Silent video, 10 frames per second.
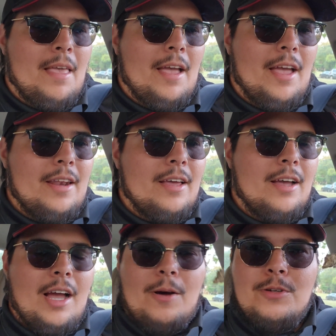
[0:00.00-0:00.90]
and
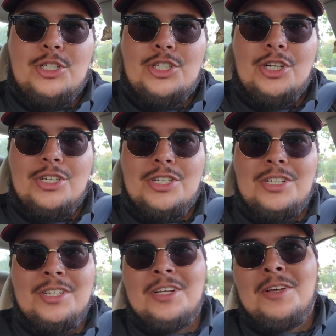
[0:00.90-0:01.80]
I was
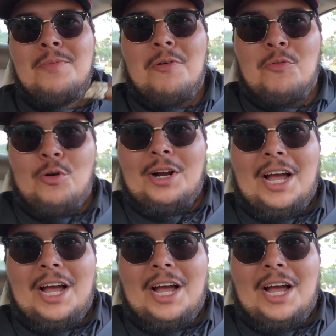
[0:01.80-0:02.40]
just, before